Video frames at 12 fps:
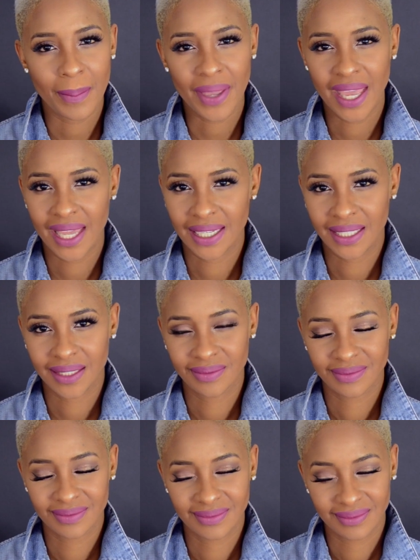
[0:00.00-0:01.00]
Petty.
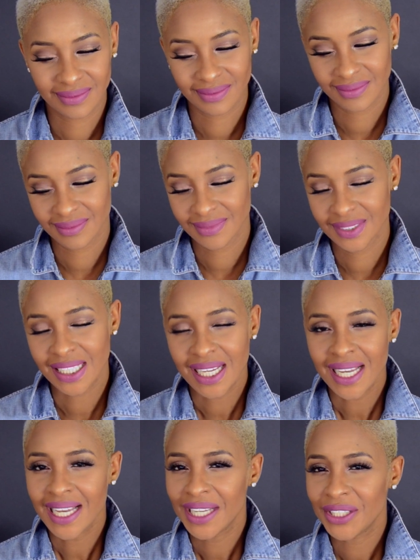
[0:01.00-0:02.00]

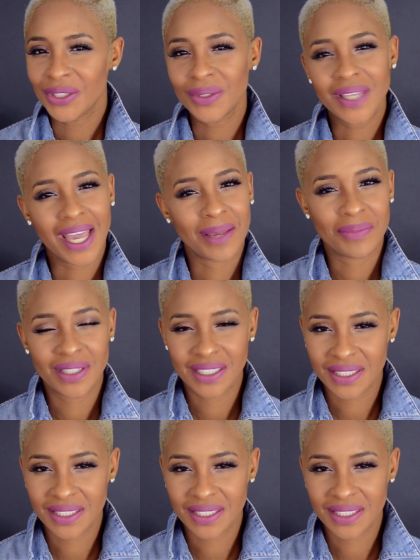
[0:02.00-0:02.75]
You can't be the